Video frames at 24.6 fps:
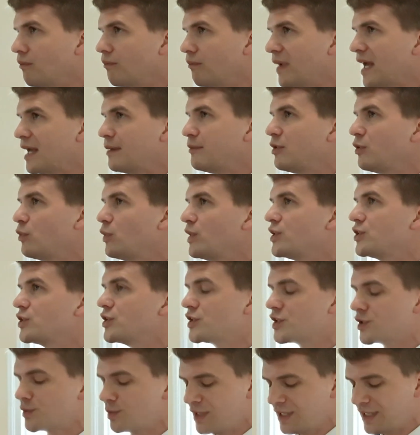Maybe we
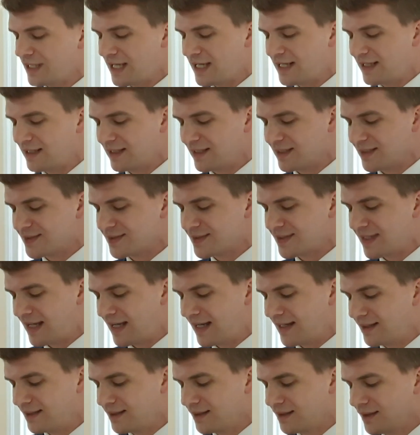should speak out against
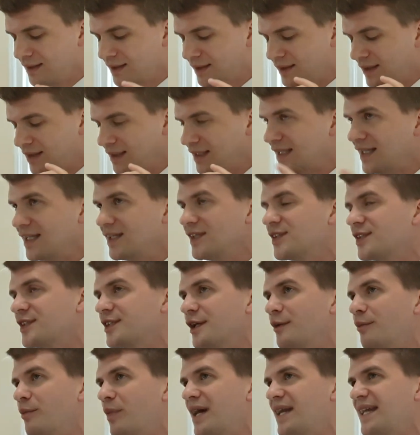that. Is
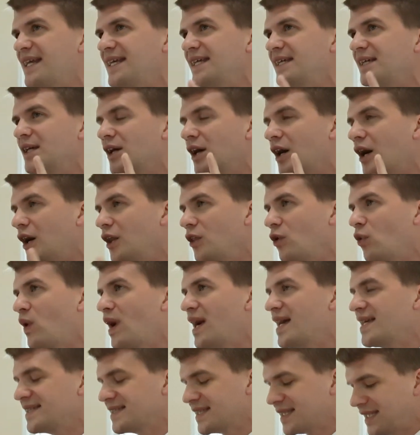somebody
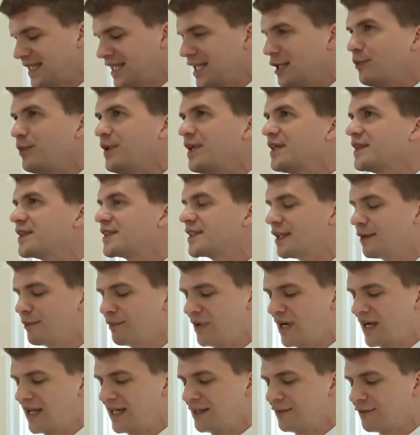otherwise keeping
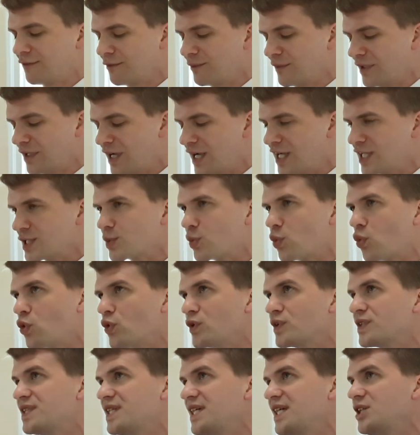somebody from the gospel
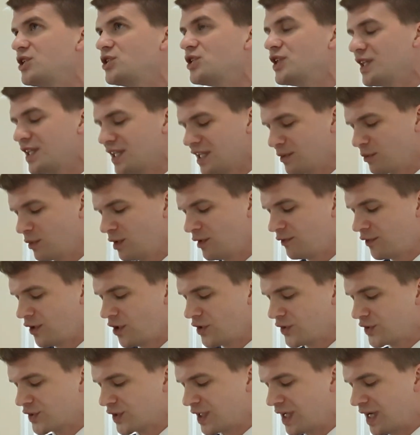or teaching them a
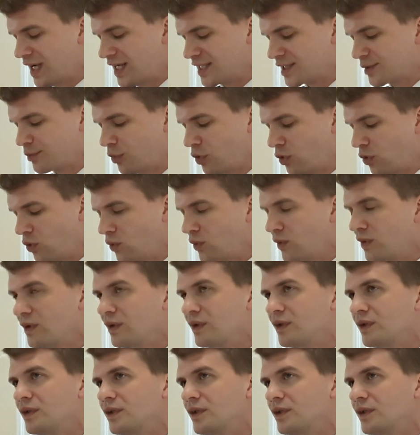false gospel?